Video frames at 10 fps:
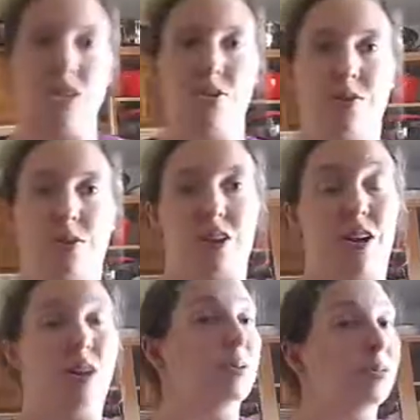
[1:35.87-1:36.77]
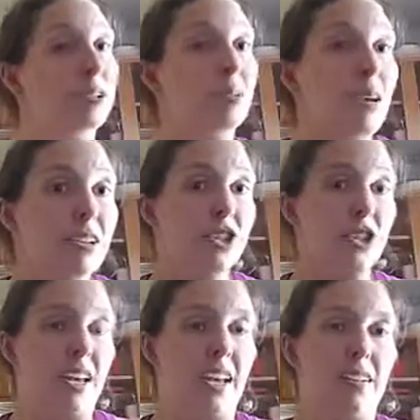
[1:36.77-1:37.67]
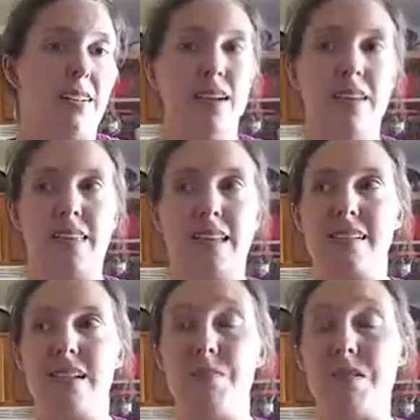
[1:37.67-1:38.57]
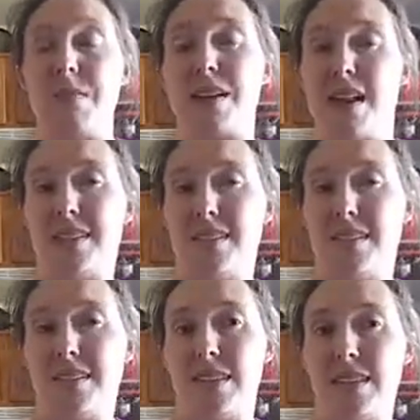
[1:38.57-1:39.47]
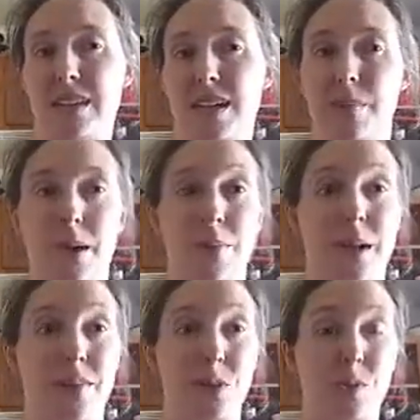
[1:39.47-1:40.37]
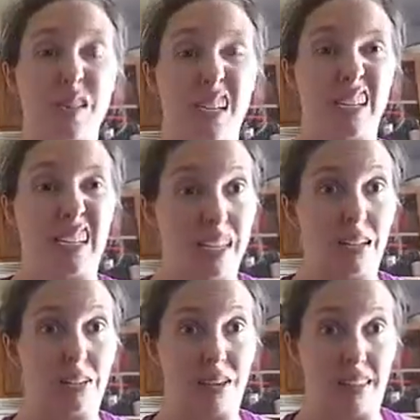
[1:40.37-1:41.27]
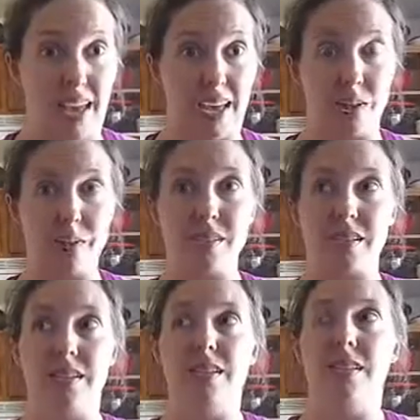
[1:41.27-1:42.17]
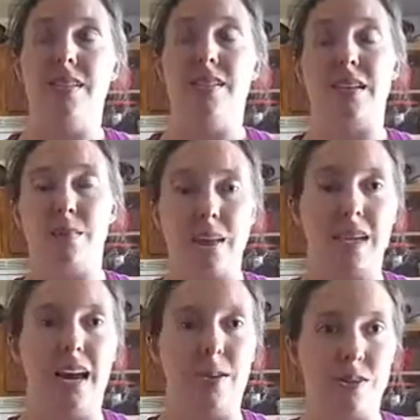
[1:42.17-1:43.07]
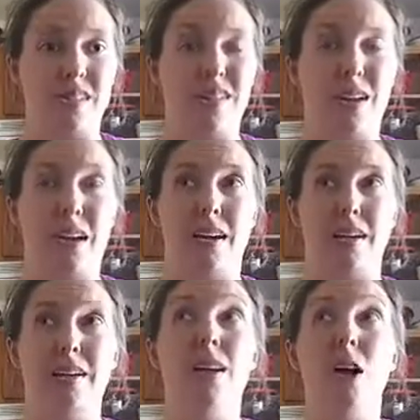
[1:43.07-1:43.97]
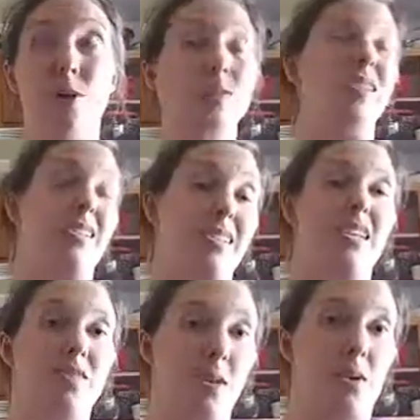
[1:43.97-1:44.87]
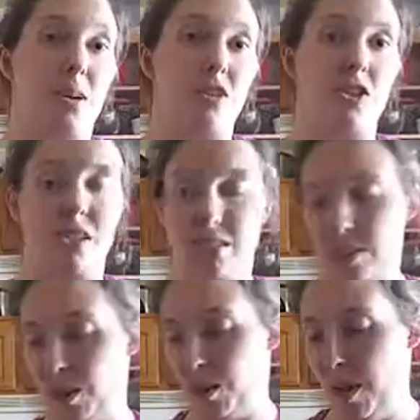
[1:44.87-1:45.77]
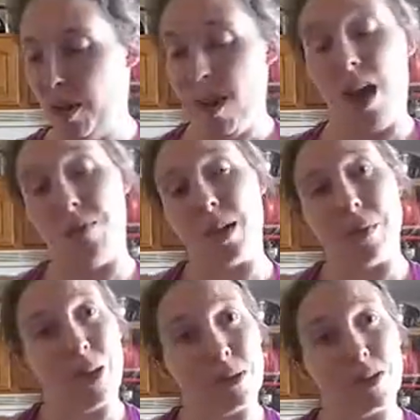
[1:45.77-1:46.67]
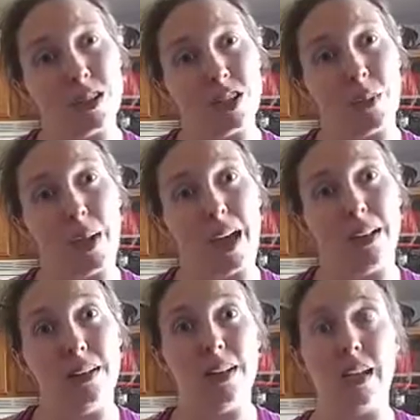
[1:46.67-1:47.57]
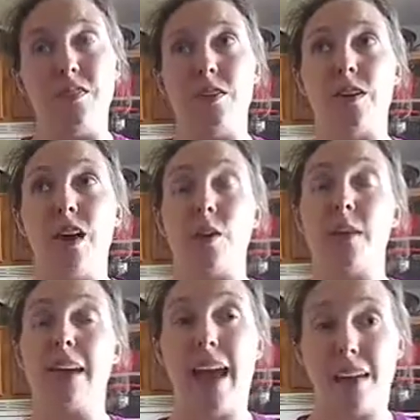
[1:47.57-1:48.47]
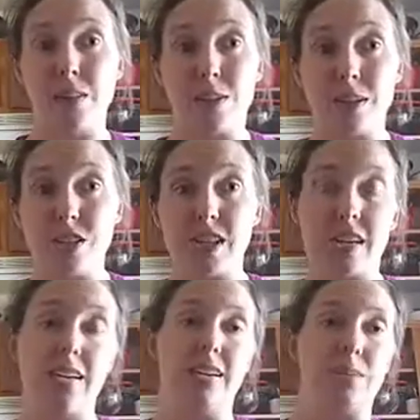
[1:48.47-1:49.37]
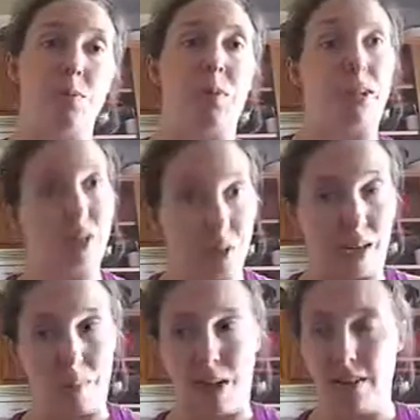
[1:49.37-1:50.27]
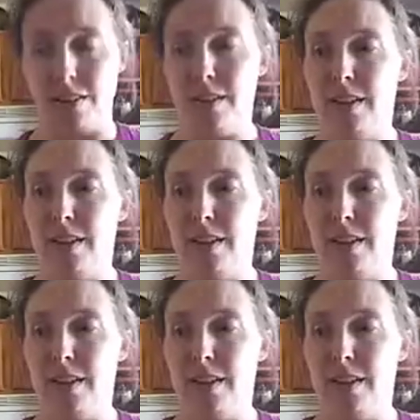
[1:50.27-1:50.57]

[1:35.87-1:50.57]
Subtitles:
you that are going to host a garage sale, that's going to be my next series coming up after we're done decluttering the house. It's going to be how to host a successful garage sale. So I'm making my garage sale pile. If you're not going to have a garage sale, it will be your donate pile.